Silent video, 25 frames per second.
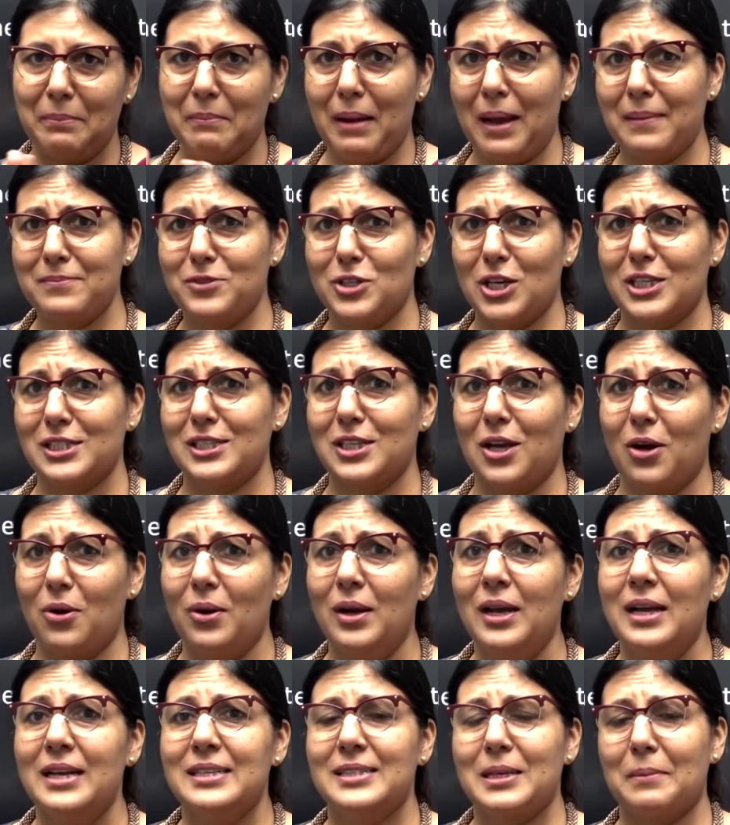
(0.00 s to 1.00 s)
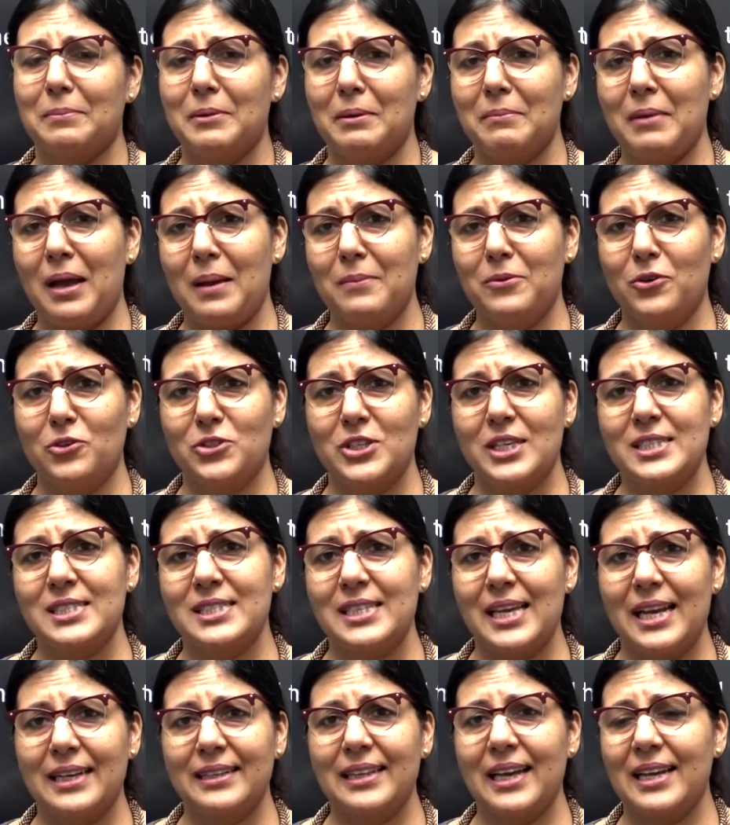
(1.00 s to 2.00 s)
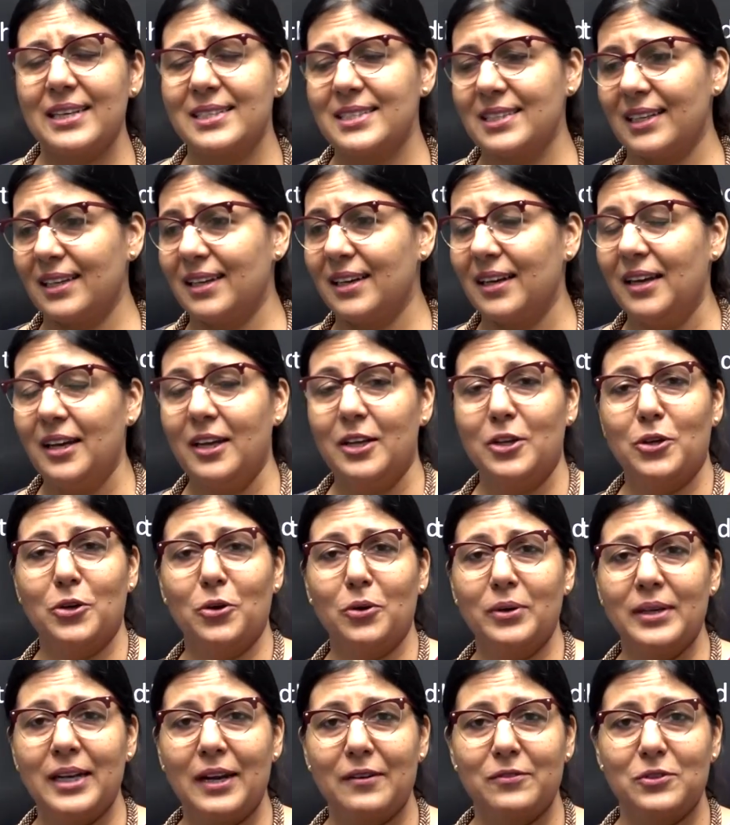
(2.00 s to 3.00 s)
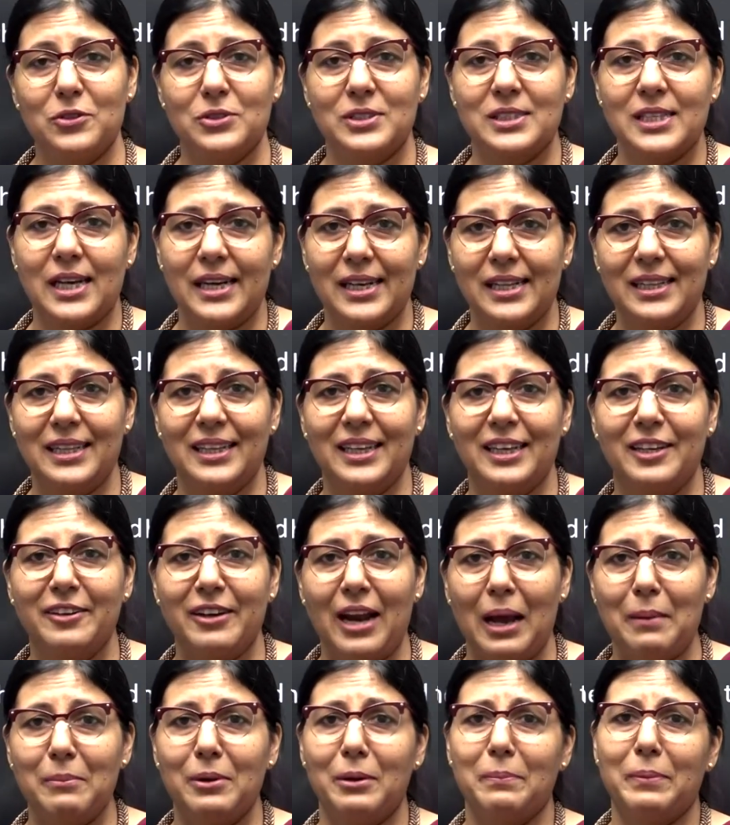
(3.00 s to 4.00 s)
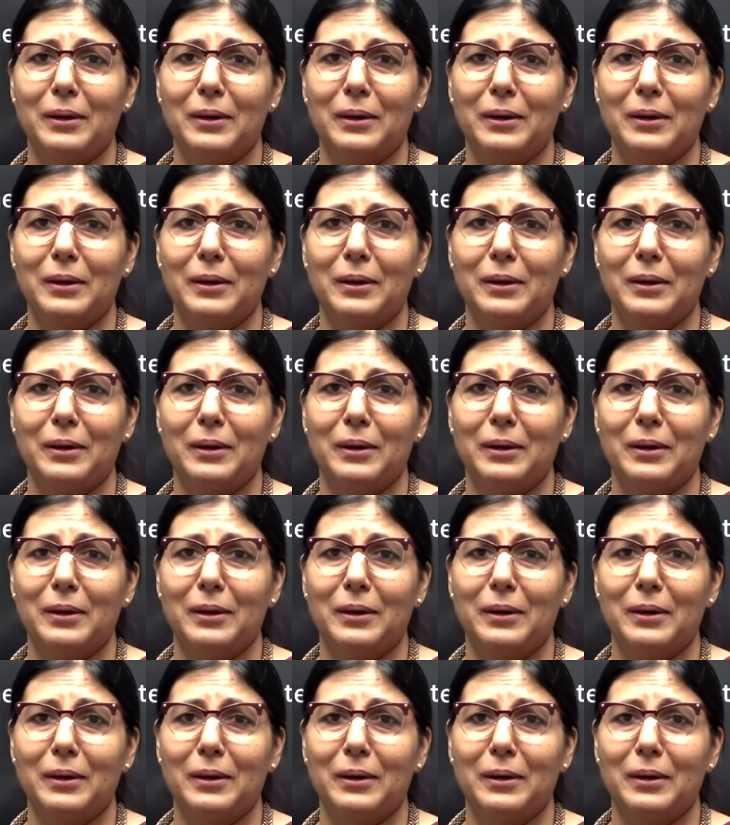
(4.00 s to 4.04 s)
Ma'am, just now, Sapna ma'am, you just said that you don't have to study the grammar,